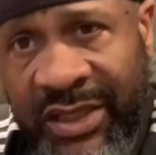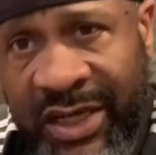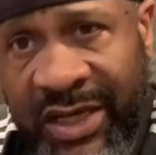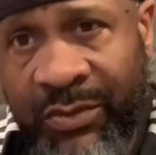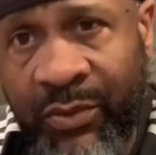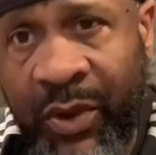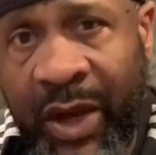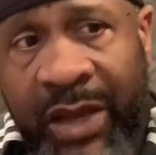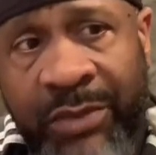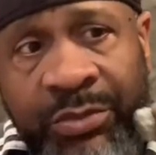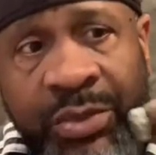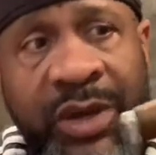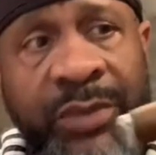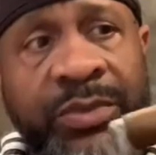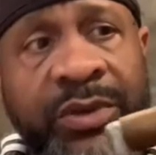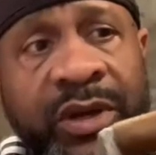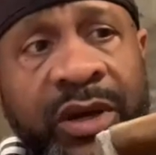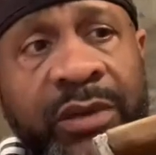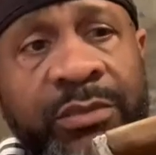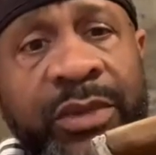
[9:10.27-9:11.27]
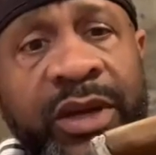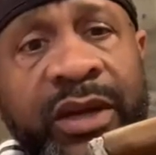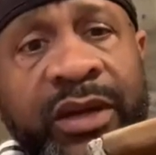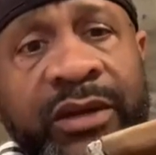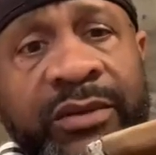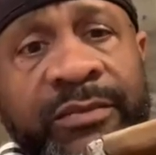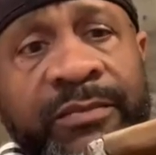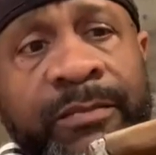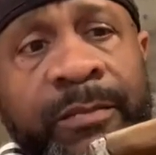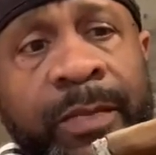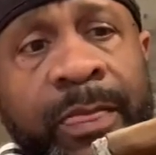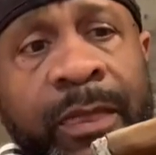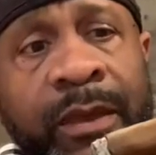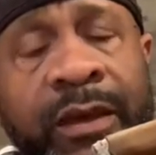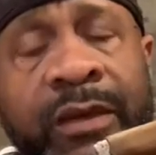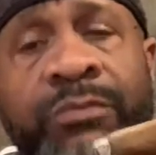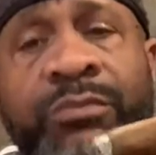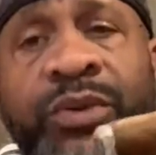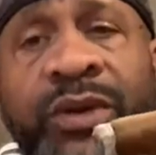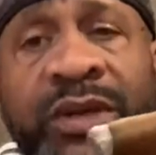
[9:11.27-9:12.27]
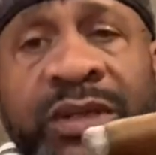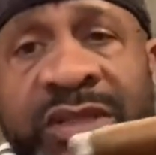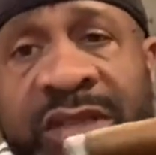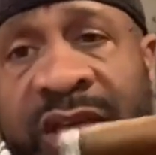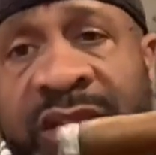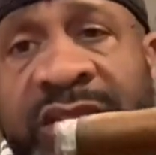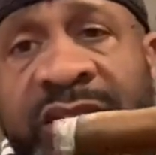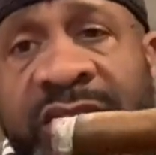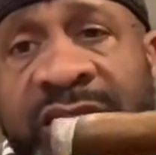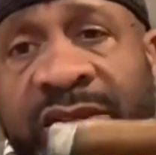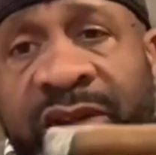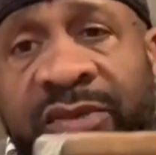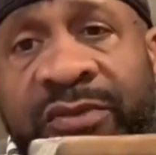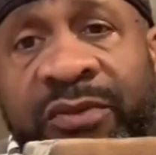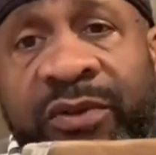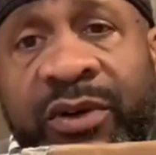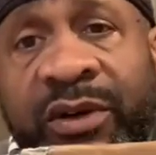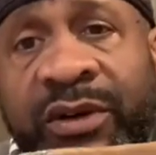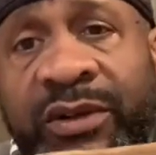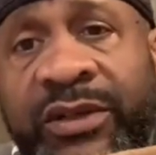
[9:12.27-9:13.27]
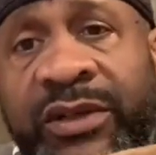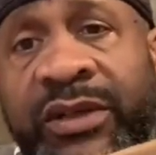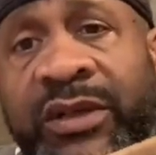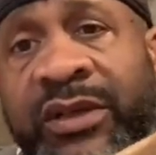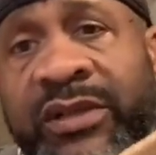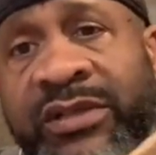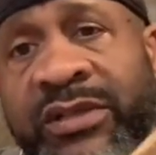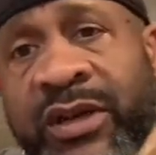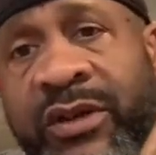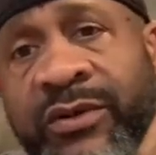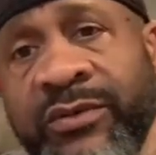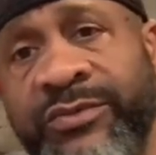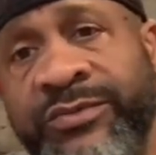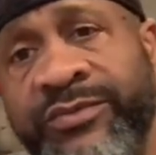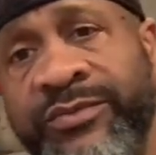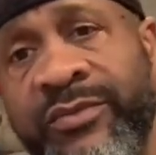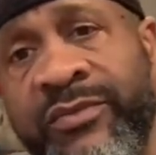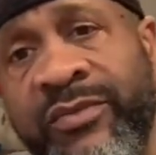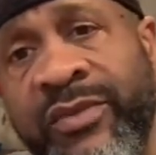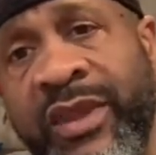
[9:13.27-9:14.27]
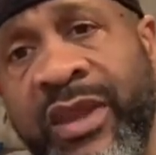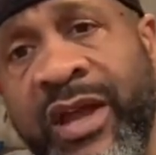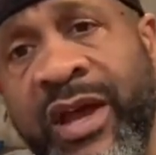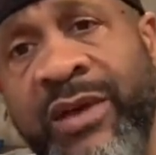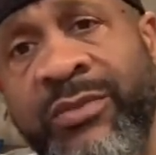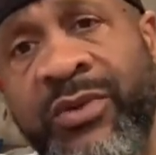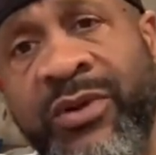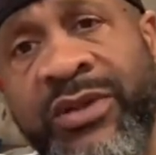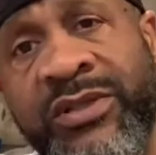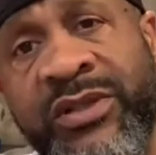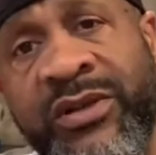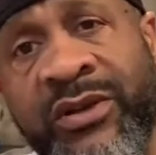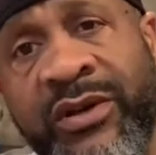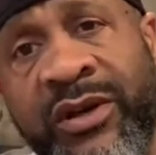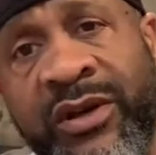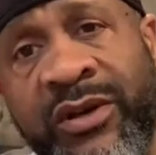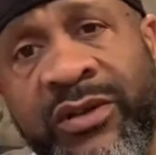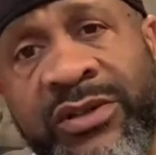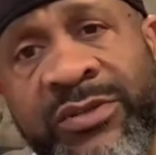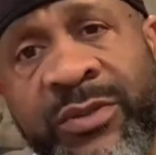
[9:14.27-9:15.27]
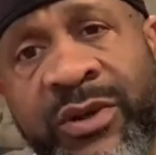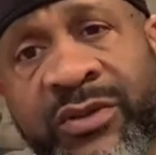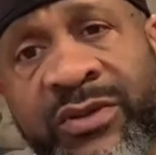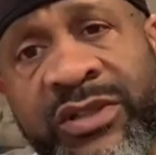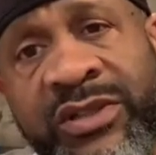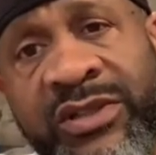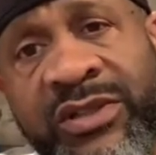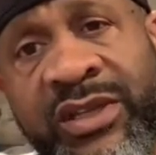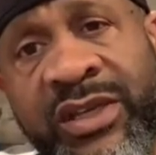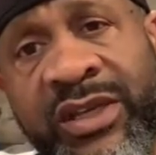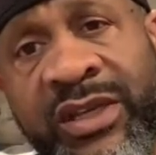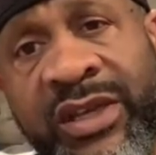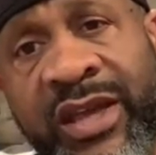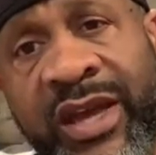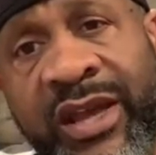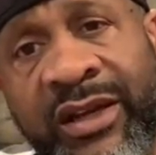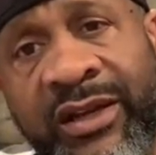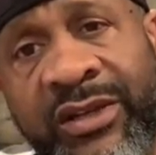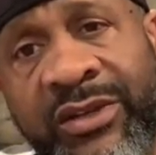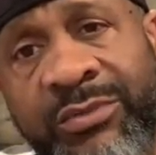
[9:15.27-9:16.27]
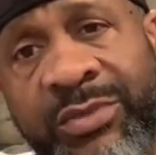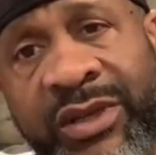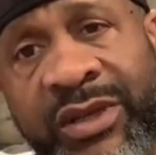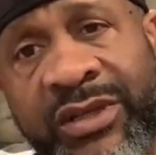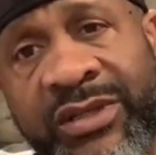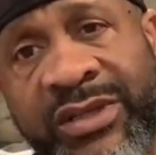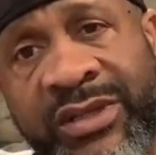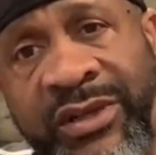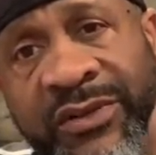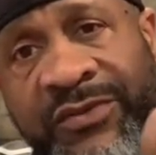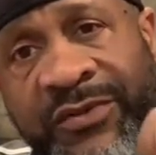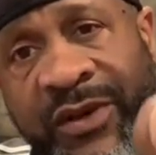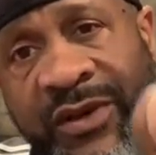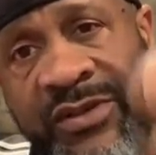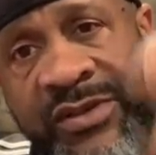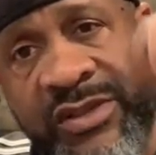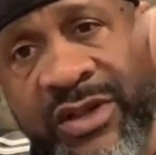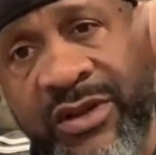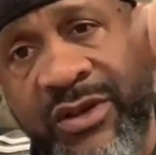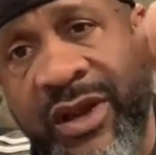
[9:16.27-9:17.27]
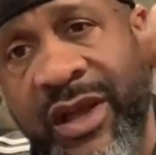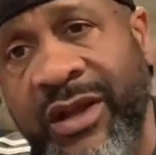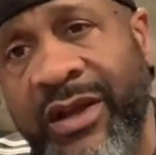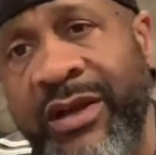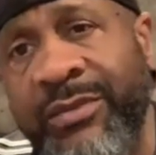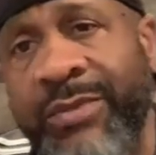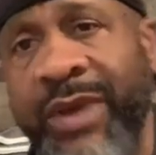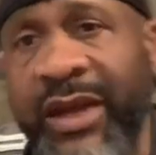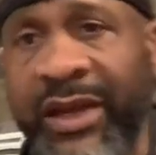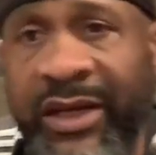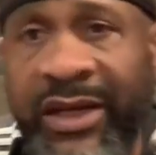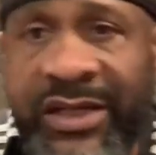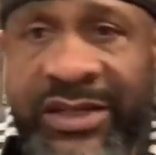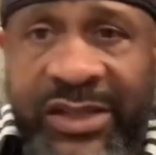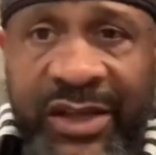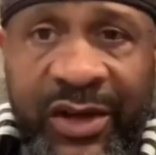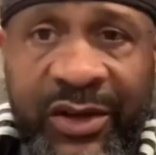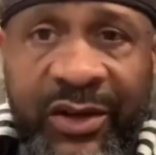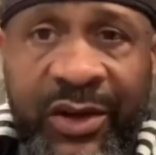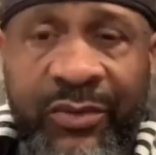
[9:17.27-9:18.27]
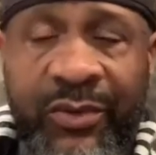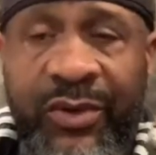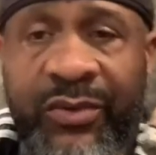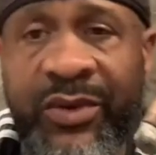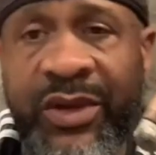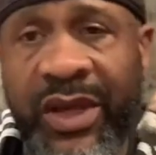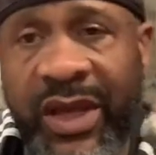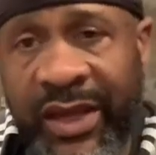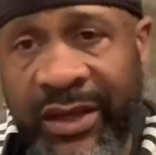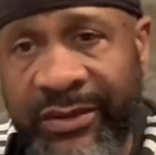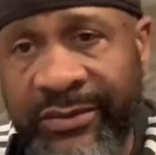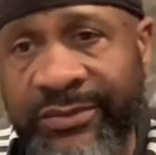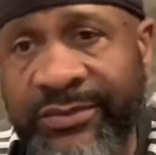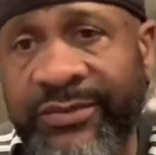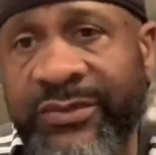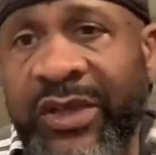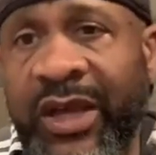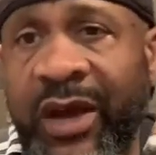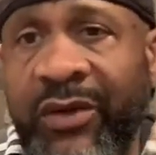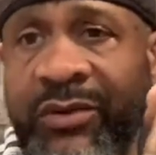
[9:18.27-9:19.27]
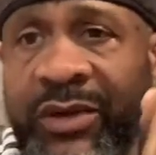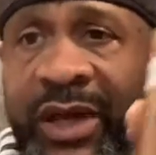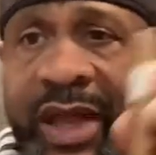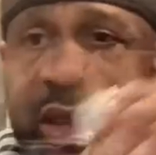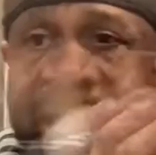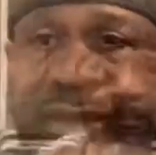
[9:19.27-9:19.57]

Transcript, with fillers: white pepper there, man. Pretty tasty so far. So, Cowboys gonna go and smoke this thing down a little bit into the first third. I'll come back and let y'all know where we at. Y'all relax.